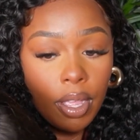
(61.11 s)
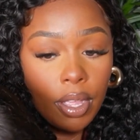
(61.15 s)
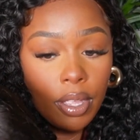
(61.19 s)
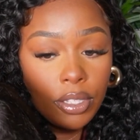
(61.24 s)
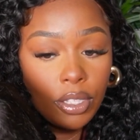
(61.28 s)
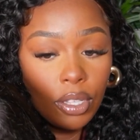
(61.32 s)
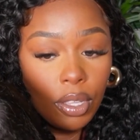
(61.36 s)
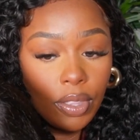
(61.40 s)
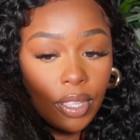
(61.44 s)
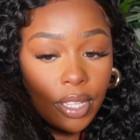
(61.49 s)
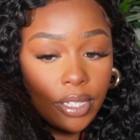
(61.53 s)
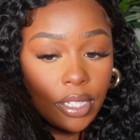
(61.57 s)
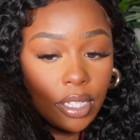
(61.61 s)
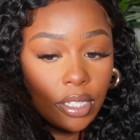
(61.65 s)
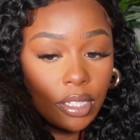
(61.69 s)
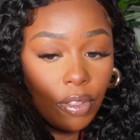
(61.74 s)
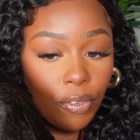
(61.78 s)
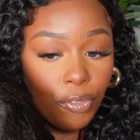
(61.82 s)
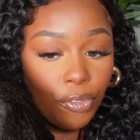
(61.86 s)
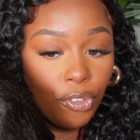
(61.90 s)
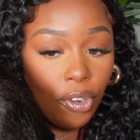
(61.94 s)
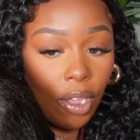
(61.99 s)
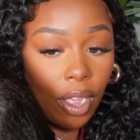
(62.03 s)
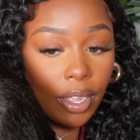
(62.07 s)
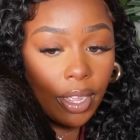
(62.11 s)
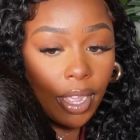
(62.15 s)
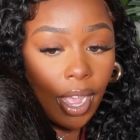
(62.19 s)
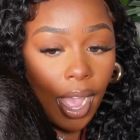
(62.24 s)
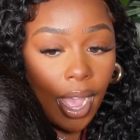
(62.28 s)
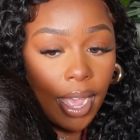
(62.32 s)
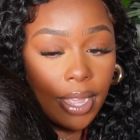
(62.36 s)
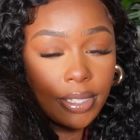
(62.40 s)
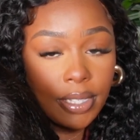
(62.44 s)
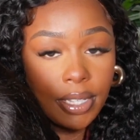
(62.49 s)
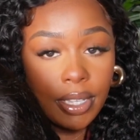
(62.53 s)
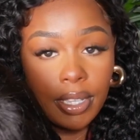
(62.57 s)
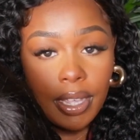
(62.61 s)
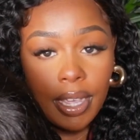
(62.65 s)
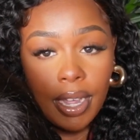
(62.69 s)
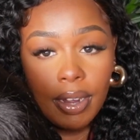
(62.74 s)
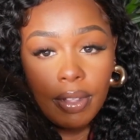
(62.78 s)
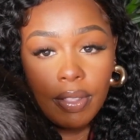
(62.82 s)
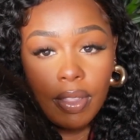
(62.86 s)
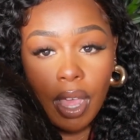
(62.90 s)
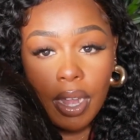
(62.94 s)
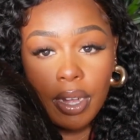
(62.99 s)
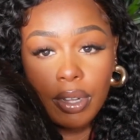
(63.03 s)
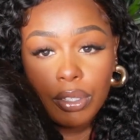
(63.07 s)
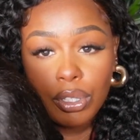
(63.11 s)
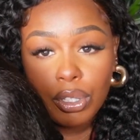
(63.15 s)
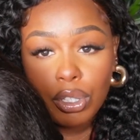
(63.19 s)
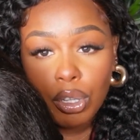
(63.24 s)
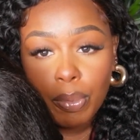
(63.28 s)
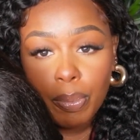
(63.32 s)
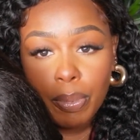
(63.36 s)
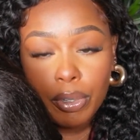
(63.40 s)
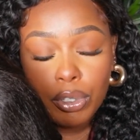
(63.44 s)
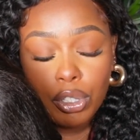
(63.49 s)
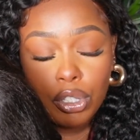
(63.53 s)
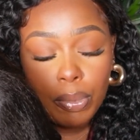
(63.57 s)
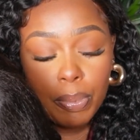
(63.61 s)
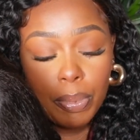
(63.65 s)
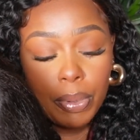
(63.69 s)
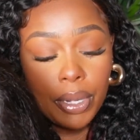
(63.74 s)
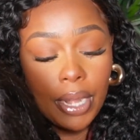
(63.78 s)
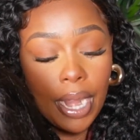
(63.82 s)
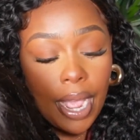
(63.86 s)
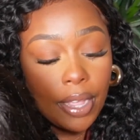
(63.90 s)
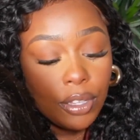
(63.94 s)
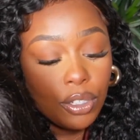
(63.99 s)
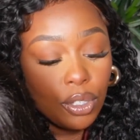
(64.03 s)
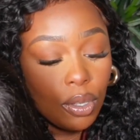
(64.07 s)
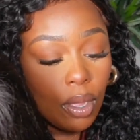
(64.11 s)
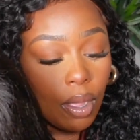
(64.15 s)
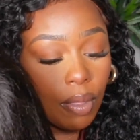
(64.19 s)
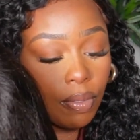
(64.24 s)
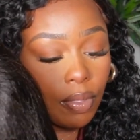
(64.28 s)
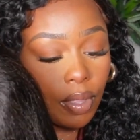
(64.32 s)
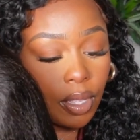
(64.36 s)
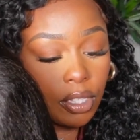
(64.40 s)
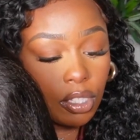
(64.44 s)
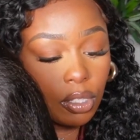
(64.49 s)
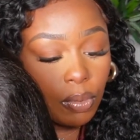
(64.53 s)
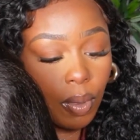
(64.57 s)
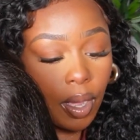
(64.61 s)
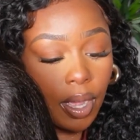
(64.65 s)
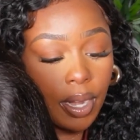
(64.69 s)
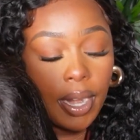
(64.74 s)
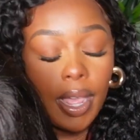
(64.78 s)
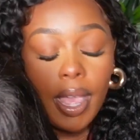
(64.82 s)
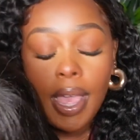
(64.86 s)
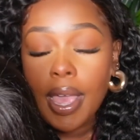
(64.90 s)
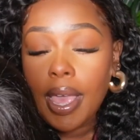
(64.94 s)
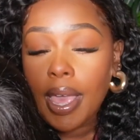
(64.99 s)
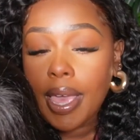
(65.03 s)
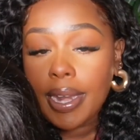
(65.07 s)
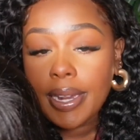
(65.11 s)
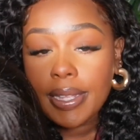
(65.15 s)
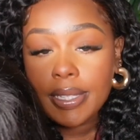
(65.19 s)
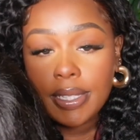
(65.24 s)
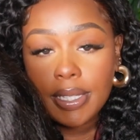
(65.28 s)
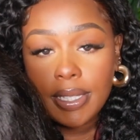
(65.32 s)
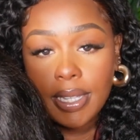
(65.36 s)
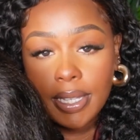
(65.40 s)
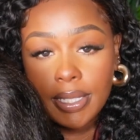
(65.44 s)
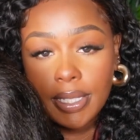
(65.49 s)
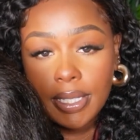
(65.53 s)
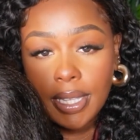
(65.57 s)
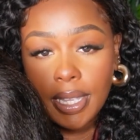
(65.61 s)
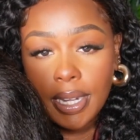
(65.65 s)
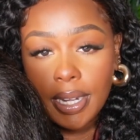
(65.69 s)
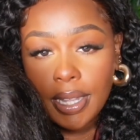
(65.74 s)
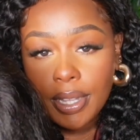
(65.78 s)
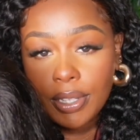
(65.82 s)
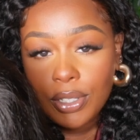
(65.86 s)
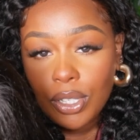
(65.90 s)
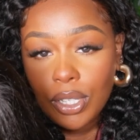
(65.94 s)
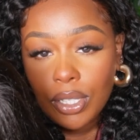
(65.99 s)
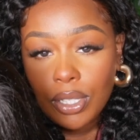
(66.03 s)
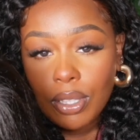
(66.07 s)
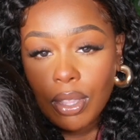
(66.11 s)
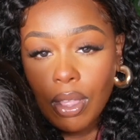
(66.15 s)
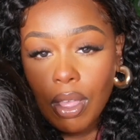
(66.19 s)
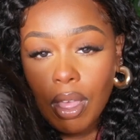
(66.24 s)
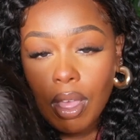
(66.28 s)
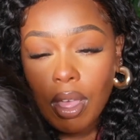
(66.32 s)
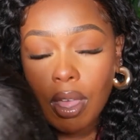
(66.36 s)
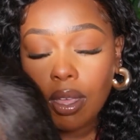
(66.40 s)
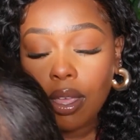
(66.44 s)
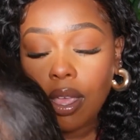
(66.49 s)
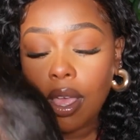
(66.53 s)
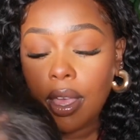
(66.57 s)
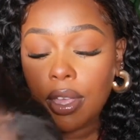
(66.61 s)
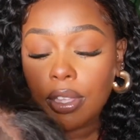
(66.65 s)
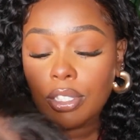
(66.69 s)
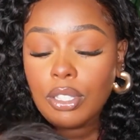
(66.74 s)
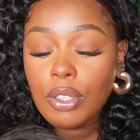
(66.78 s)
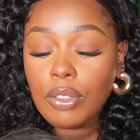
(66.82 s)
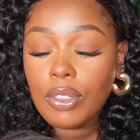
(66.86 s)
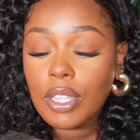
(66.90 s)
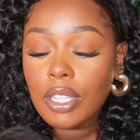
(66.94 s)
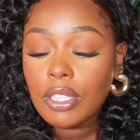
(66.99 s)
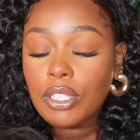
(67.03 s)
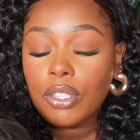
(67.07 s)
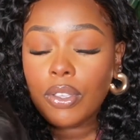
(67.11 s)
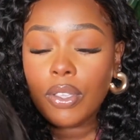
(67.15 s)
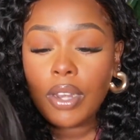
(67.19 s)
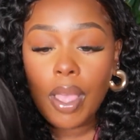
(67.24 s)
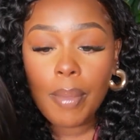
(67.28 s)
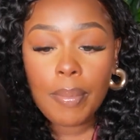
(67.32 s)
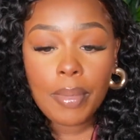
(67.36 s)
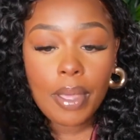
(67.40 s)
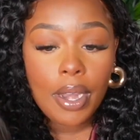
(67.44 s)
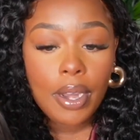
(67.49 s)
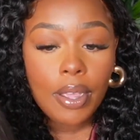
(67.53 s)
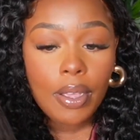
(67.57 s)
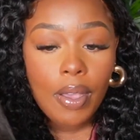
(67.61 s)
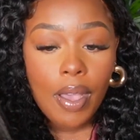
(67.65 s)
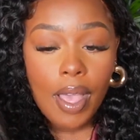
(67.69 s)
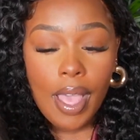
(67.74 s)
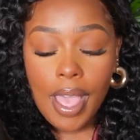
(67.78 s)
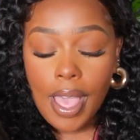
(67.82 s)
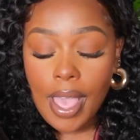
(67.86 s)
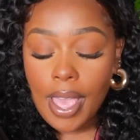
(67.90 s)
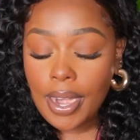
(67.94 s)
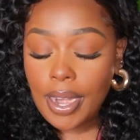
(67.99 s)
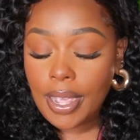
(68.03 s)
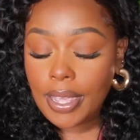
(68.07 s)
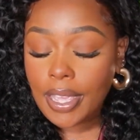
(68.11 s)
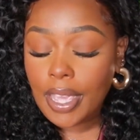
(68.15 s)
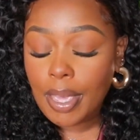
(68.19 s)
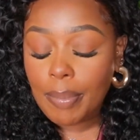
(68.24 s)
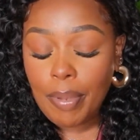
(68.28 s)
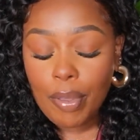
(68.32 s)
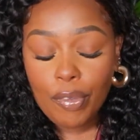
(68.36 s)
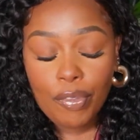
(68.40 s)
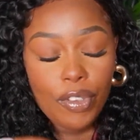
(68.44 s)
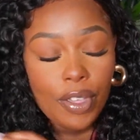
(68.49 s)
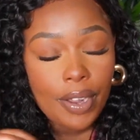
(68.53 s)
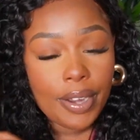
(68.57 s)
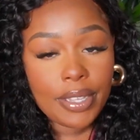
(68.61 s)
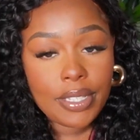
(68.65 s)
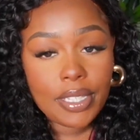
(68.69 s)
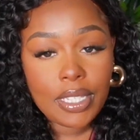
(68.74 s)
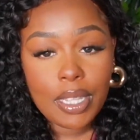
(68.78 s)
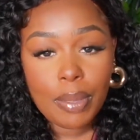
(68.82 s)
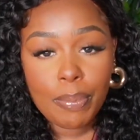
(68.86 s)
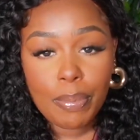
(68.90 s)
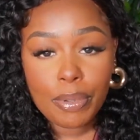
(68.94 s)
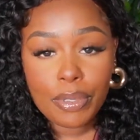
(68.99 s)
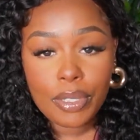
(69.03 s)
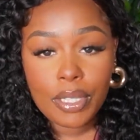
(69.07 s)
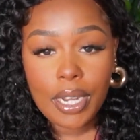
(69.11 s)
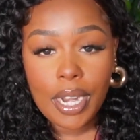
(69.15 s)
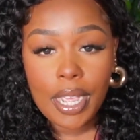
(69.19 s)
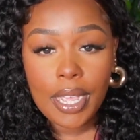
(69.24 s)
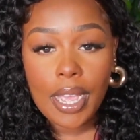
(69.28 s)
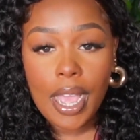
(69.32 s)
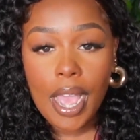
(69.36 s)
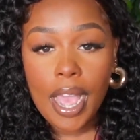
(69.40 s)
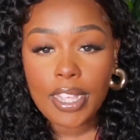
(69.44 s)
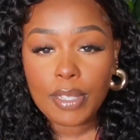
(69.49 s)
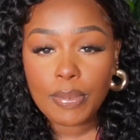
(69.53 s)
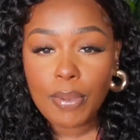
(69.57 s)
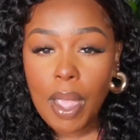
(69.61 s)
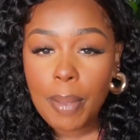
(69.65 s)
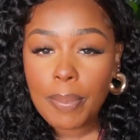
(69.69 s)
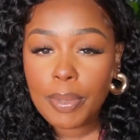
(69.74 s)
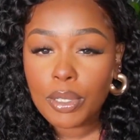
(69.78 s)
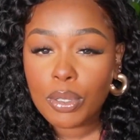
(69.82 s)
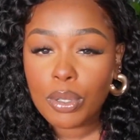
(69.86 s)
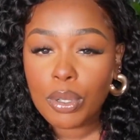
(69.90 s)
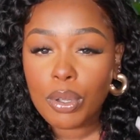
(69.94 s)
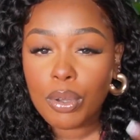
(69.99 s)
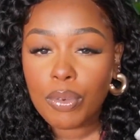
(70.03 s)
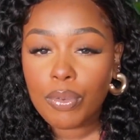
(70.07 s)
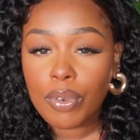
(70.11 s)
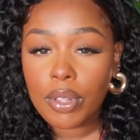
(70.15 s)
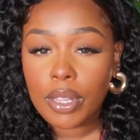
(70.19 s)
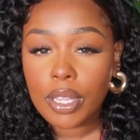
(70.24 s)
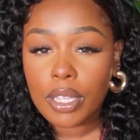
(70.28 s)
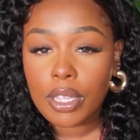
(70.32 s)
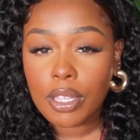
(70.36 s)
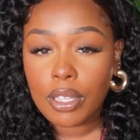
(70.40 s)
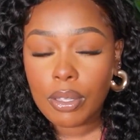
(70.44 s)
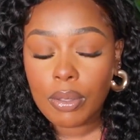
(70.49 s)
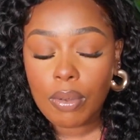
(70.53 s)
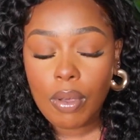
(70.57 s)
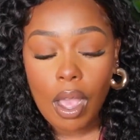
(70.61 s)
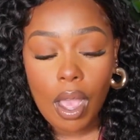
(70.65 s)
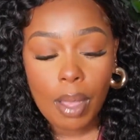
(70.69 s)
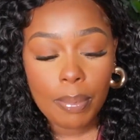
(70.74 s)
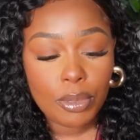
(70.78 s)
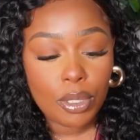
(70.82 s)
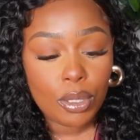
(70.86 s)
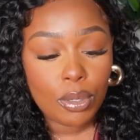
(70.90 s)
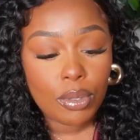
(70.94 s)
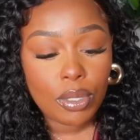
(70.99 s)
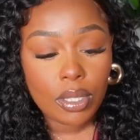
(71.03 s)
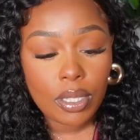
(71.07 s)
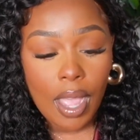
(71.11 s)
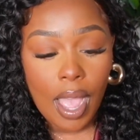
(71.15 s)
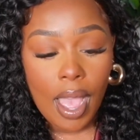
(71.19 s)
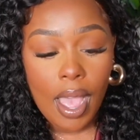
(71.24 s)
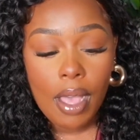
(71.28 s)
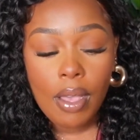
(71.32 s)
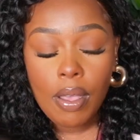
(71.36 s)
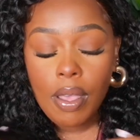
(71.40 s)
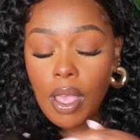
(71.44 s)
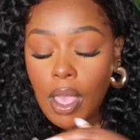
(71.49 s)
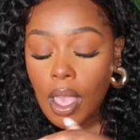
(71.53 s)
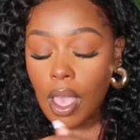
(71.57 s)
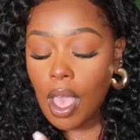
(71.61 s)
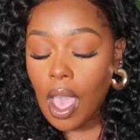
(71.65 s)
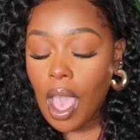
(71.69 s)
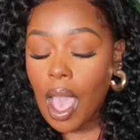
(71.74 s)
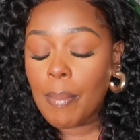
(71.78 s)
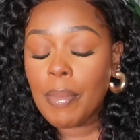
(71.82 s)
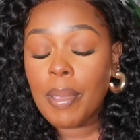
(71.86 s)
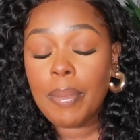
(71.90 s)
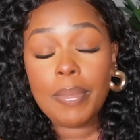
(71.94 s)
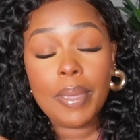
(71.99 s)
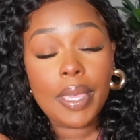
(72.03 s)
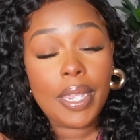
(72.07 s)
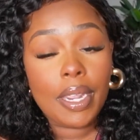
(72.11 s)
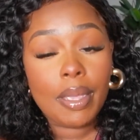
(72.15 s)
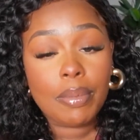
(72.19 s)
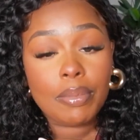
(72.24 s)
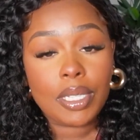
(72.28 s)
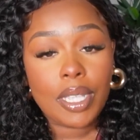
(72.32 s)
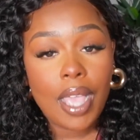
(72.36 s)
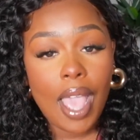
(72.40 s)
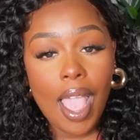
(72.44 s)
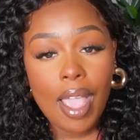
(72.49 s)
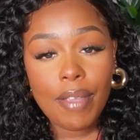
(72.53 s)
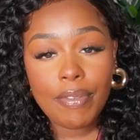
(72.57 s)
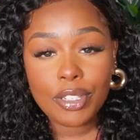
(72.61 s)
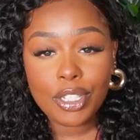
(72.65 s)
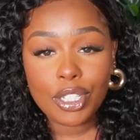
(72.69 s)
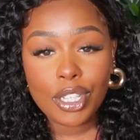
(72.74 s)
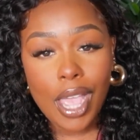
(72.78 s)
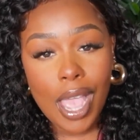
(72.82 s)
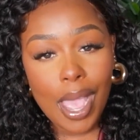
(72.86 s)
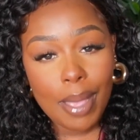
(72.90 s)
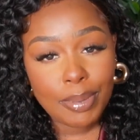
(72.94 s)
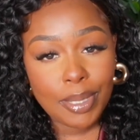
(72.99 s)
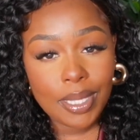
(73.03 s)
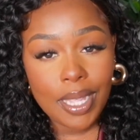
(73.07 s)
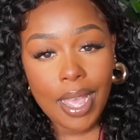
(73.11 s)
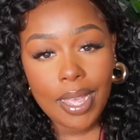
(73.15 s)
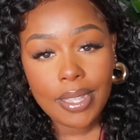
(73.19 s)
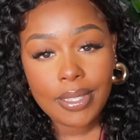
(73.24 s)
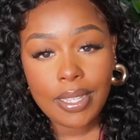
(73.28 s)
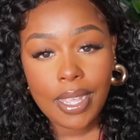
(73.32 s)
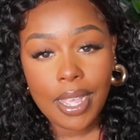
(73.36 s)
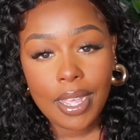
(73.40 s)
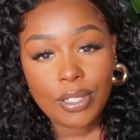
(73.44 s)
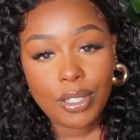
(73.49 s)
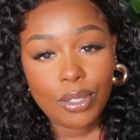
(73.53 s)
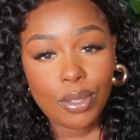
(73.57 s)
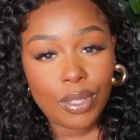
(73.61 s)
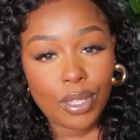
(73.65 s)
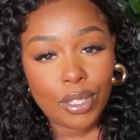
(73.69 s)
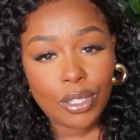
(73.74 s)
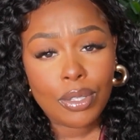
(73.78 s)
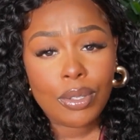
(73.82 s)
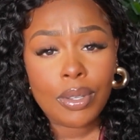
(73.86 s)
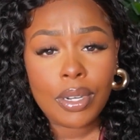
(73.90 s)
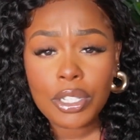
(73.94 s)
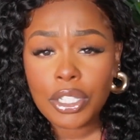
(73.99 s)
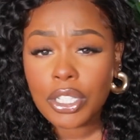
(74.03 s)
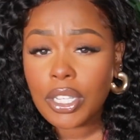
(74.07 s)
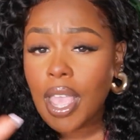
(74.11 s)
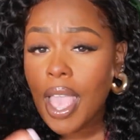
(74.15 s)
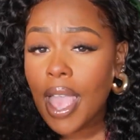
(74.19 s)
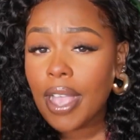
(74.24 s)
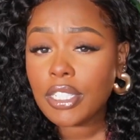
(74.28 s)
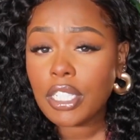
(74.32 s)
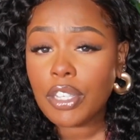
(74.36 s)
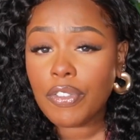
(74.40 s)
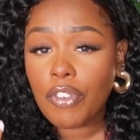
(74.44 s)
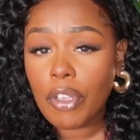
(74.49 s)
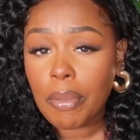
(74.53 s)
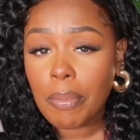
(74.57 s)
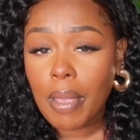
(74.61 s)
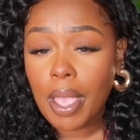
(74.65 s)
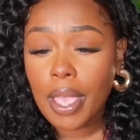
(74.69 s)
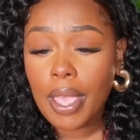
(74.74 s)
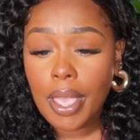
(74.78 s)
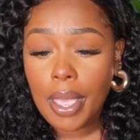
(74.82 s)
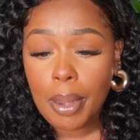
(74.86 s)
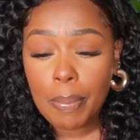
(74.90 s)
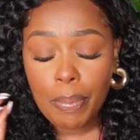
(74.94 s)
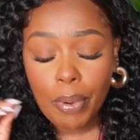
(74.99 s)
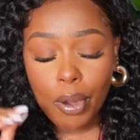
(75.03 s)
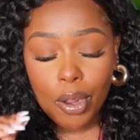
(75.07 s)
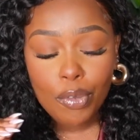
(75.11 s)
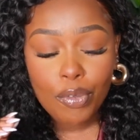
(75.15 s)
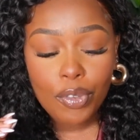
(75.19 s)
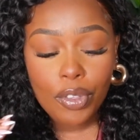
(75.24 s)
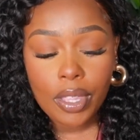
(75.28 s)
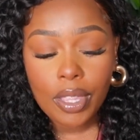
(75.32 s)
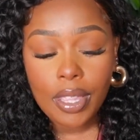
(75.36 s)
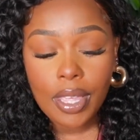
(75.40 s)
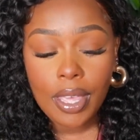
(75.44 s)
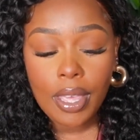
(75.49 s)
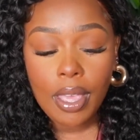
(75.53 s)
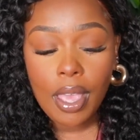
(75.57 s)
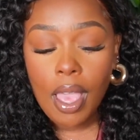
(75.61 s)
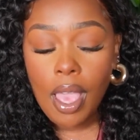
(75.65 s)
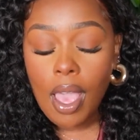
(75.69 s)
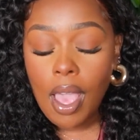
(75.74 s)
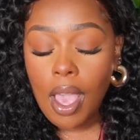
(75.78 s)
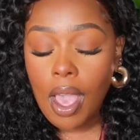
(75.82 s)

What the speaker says: So this is the front, guys. The hairline is super, super natural on this one. It is 16 inches long. So this unit, I'm gonna go ahead and keep it very simple today, guys. Probably do a really cute updo style. I'm a medium to average cap size head, so this unit should actually fit my head perfectly.